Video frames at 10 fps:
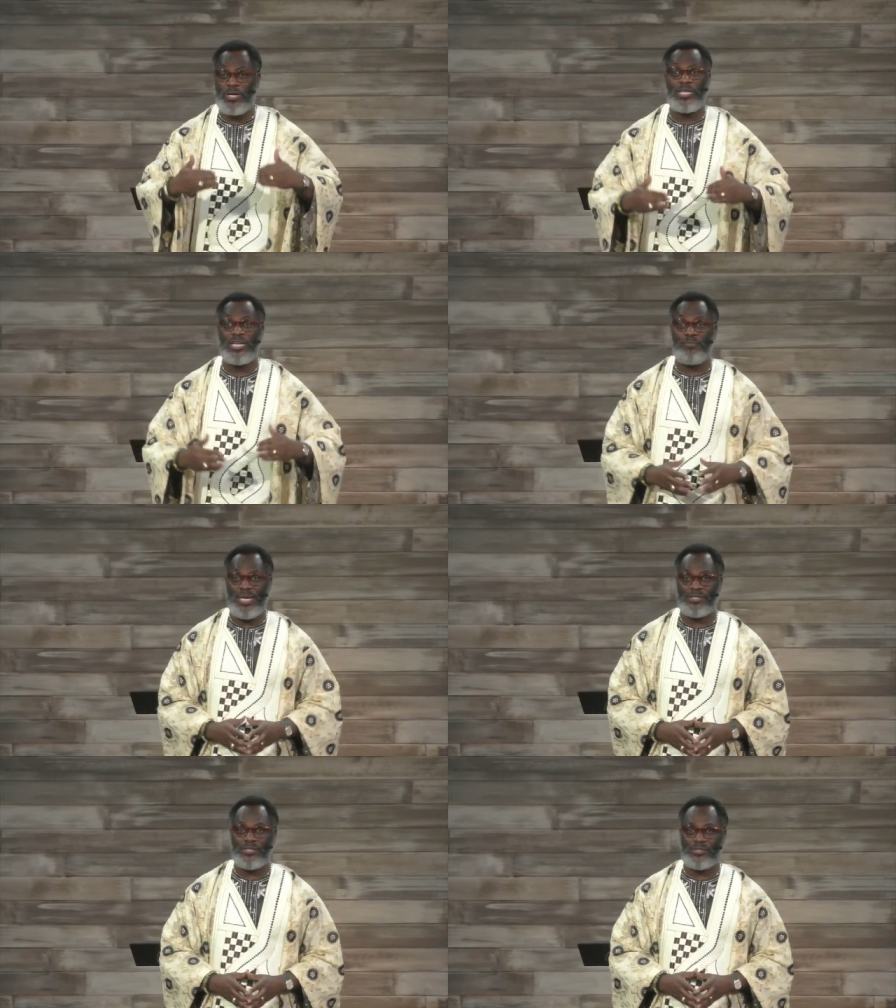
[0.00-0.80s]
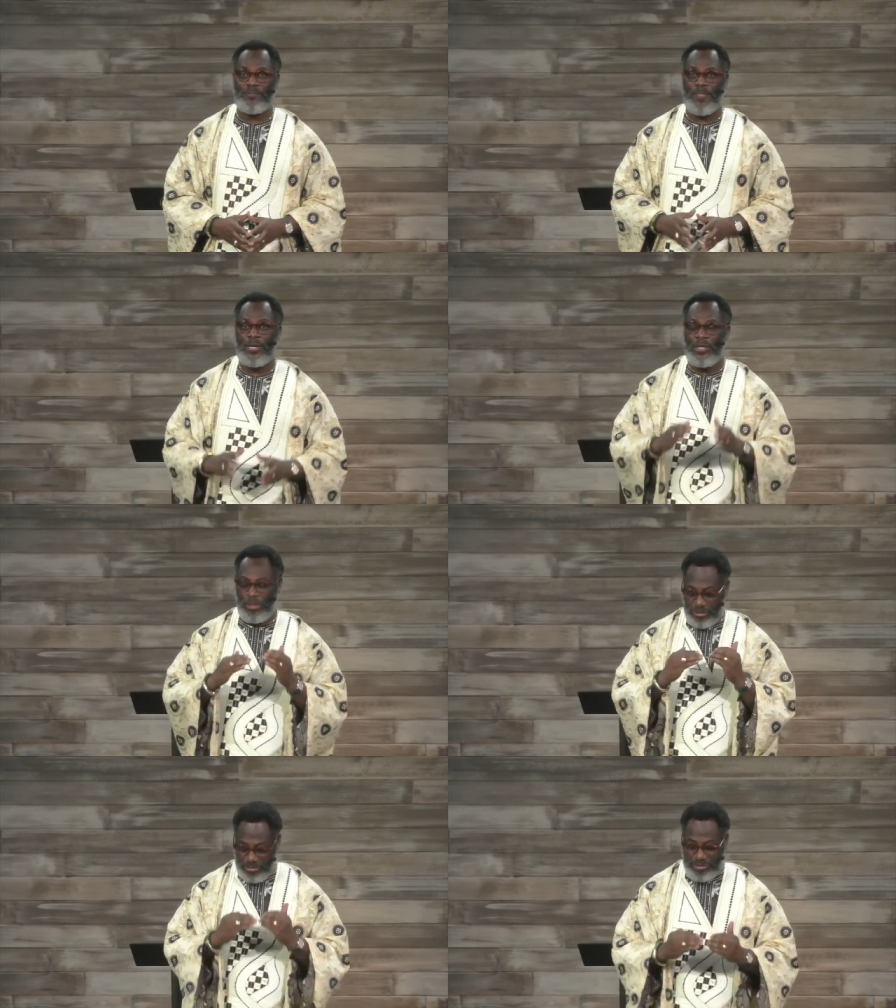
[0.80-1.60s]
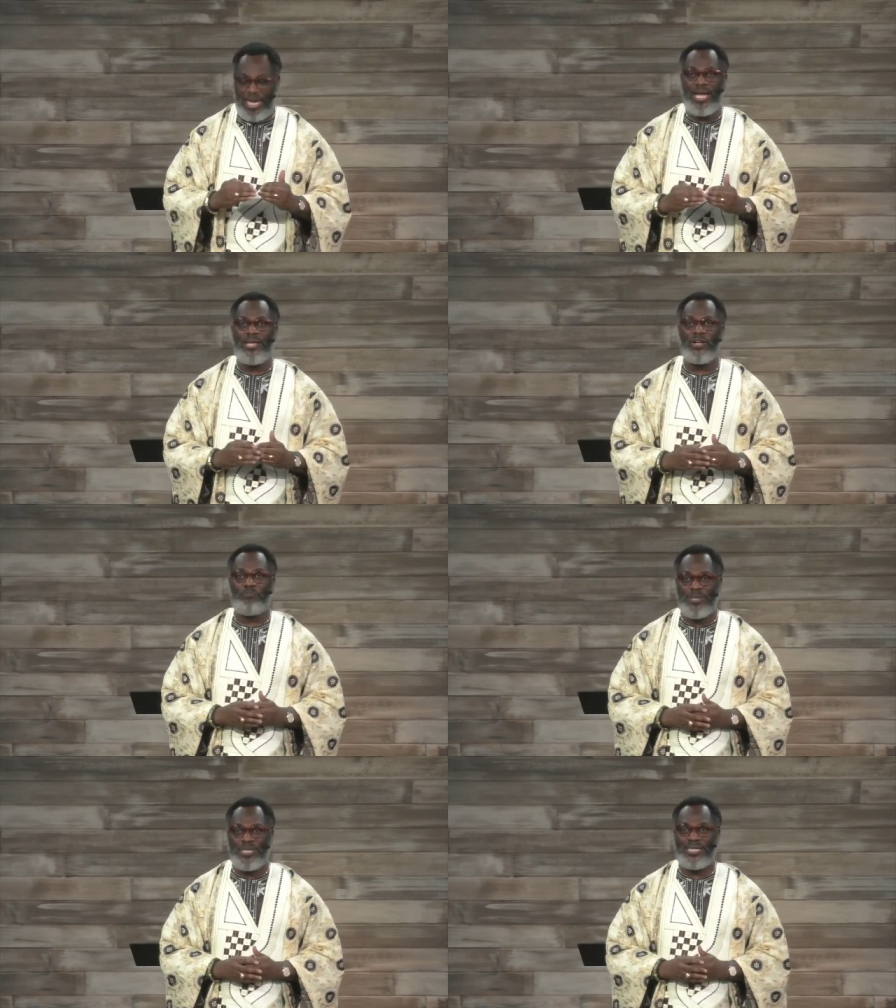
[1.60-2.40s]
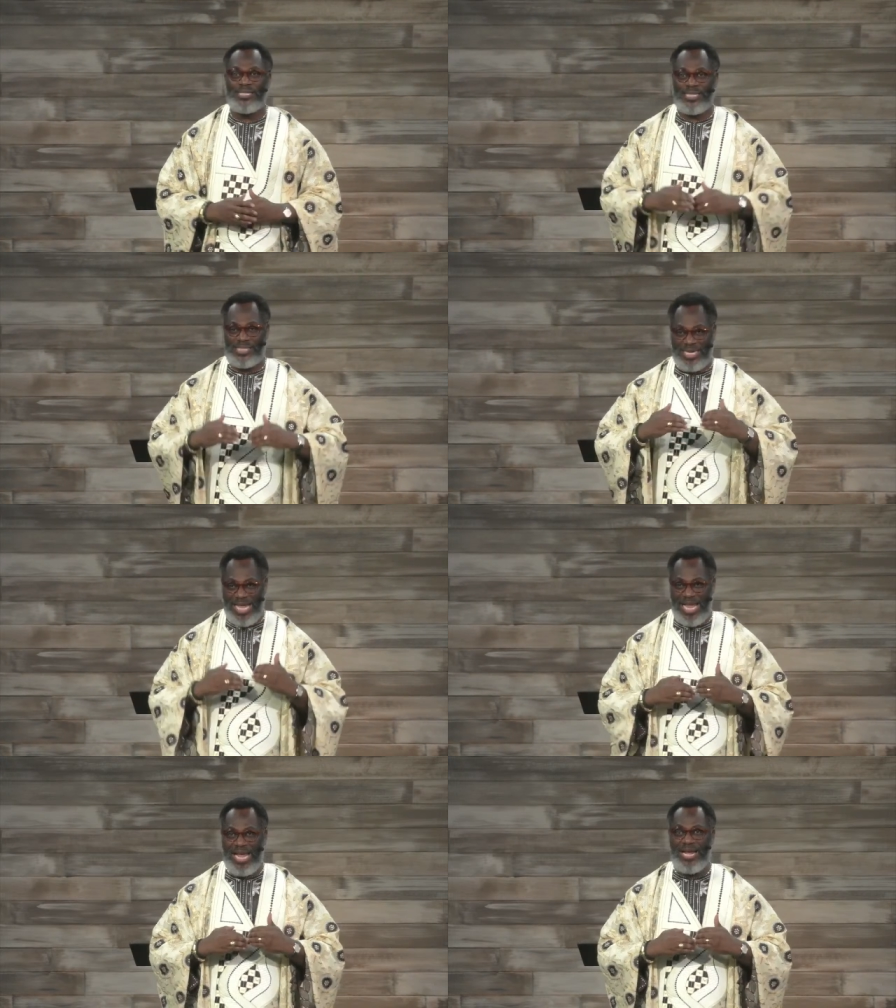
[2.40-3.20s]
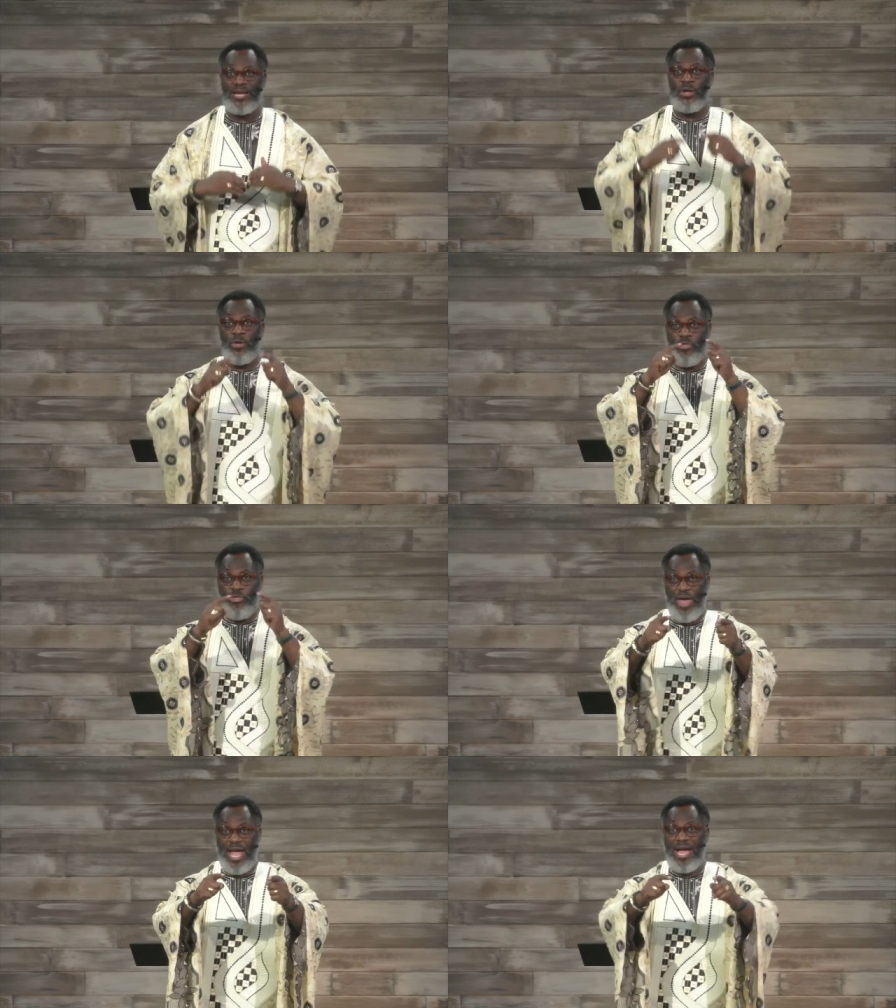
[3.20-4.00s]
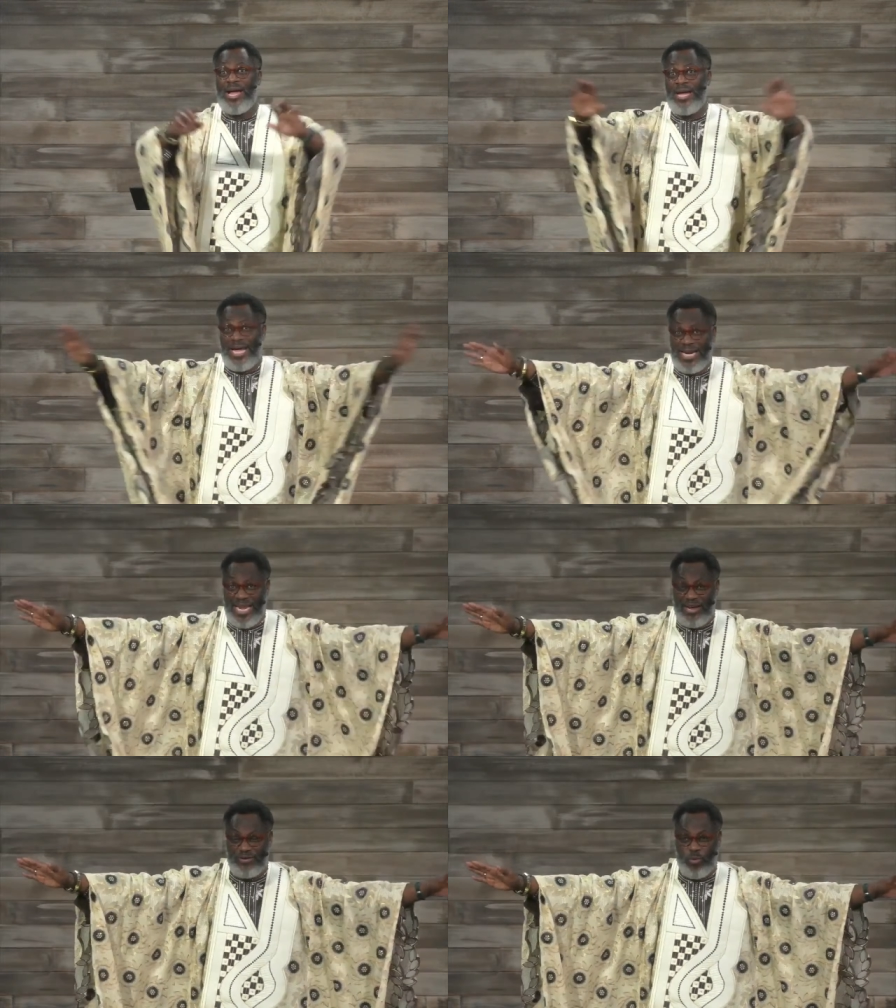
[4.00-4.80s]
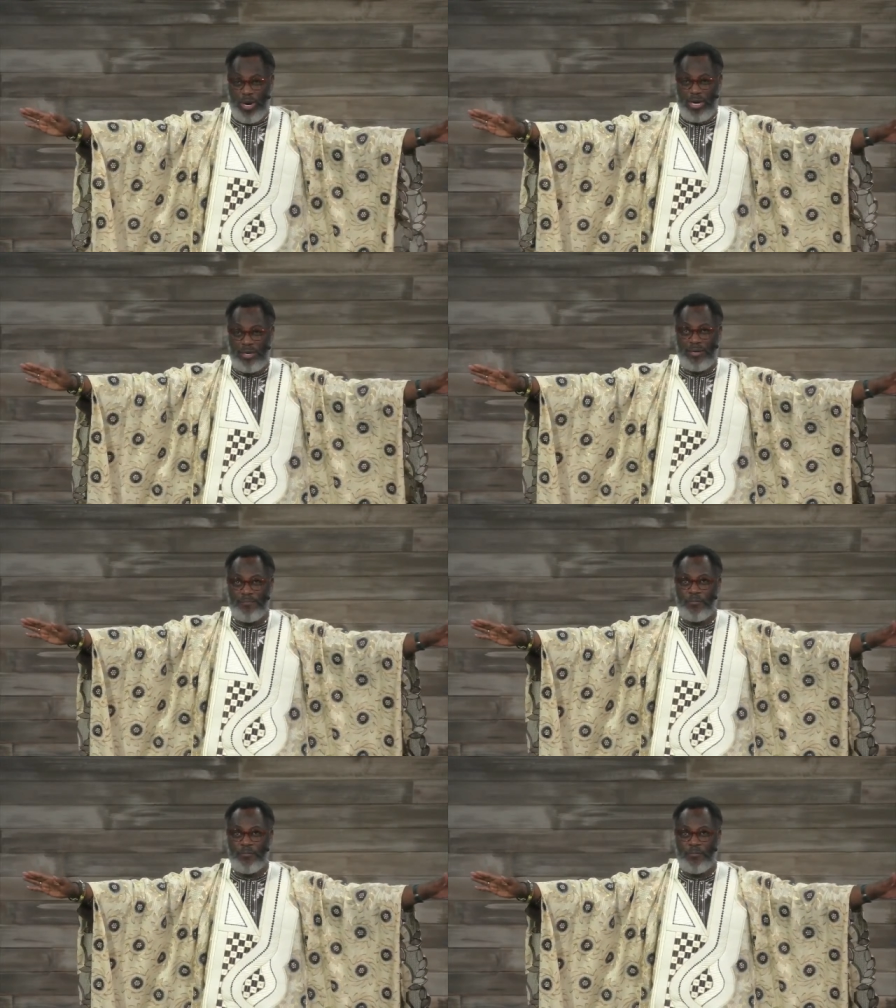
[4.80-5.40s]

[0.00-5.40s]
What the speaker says: you on a daily basis. Today, your business is here, there, and everywhere.